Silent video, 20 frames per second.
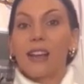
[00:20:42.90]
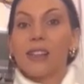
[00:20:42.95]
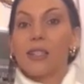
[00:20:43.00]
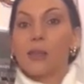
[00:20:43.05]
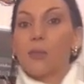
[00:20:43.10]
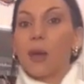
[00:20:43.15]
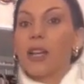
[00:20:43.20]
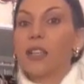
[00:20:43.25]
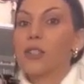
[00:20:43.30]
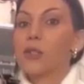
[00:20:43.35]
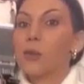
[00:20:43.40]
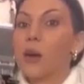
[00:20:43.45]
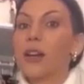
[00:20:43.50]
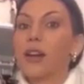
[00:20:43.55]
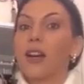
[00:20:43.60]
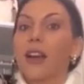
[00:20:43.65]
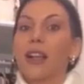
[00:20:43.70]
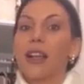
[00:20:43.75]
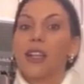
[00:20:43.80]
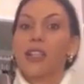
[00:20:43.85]
Yes, my
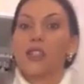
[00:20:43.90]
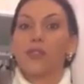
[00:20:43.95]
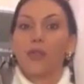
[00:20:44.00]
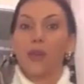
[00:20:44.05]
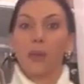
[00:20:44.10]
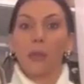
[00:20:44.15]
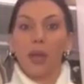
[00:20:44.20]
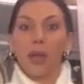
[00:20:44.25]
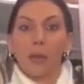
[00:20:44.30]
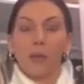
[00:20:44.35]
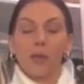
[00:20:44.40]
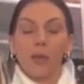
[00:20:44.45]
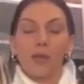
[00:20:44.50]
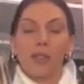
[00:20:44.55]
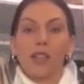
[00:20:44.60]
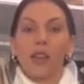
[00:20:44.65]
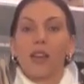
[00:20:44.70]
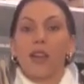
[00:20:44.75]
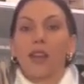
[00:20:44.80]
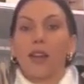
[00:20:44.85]
sweater is from
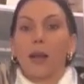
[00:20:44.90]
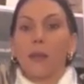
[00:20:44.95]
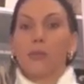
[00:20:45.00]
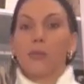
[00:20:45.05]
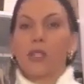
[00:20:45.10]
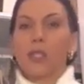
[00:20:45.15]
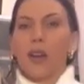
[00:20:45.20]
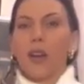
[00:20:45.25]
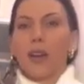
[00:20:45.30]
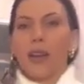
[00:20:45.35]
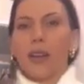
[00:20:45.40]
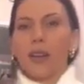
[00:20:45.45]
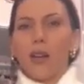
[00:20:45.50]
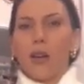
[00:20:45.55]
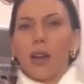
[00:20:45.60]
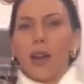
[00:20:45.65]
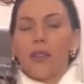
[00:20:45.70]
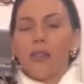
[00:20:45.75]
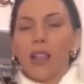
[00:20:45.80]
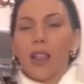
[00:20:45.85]
Amazon. I'm sorry I
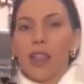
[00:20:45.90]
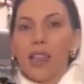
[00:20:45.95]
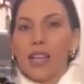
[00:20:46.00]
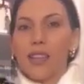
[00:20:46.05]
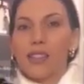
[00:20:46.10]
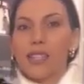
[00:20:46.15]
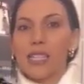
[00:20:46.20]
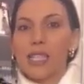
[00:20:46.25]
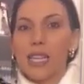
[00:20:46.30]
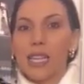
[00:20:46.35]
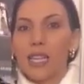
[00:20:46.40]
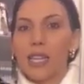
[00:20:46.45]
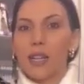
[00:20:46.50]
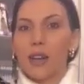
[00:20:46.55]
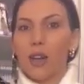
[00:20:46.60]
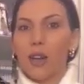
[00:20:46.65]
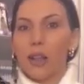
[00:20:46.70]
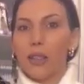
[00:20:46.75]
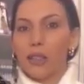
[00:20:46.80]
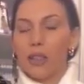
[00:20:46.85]
don't have it
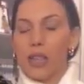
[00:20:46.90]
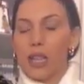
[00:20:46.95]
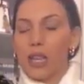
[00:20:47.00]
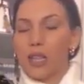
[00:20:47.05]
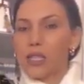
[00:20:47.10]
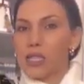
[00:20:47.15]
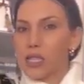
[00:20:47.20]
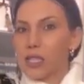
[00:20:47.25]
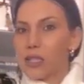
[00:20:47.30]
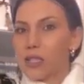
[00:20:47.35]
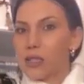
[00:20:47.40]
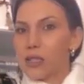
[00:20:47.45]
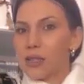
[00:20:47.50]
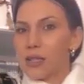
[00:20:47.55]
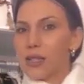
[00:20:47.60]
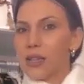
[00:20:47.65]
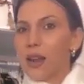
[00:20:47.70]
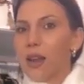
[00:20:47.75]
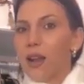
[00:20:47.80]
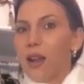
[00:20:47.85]
listed on
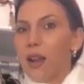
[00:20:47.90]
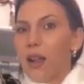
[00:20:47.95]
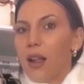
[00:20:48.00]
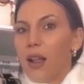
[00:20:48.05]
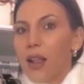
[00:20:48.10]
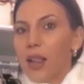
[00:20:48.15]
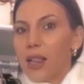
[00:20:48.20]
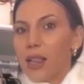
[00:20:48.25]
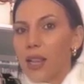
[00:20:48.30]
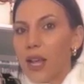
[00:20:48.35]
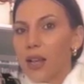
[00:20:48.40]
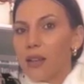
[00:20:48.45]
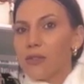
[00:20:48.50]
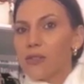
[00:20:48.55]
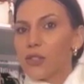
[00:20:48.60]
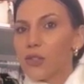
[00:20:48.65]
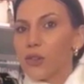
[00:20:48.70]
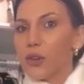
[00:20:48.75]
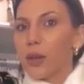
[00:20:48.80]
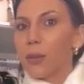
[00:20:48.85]
this
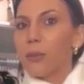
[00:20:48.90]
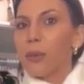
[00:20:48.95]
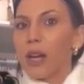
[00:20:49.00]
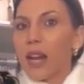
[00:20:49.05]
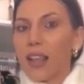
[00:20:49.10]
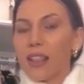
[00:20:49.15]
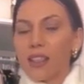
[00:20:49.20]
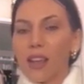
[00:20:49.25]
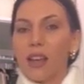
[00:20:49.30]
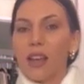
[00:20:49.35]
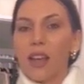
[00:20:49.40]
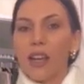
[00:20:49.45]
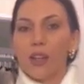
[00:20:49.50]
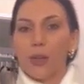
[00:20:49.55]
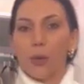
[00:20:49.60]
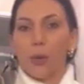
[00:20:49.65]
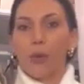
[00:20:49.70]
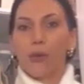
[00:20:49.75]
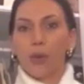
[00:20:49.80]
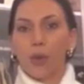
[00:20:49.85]
live stream, but I think I
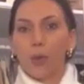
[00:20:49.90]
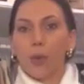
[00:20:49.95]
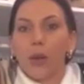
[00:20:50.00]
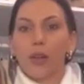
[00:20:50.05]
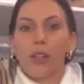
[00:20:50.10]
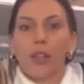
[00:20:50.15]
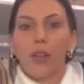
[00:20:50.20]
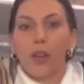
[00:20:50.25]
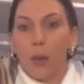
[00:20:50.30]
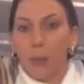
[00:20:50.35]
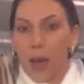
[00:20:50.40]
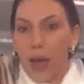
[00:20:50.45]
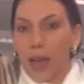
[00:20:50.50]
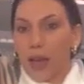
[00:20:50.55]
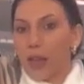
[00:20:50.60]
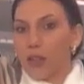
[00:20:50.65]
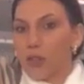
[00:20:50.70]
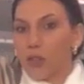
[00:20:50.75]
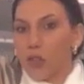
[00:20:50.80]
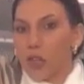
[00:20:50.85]
do if you want to go
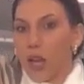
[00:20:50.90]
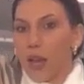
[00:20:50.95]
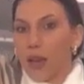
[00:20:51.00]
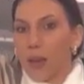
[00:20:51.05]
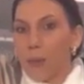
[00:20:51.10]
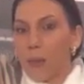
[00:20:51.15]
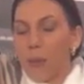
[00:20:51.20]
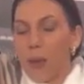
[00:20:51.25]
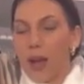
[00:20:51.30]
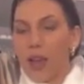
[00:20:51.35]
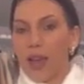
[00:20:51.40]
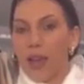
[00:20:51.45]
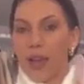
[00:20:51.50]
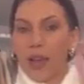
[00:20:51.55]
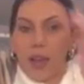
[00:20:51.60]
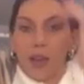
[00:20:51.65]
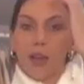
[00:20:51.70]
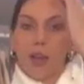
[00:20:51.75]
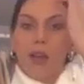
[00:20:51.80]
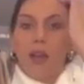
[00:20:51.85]
back and check
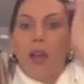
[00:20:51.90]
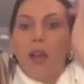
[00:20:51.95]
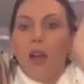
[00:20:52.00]
my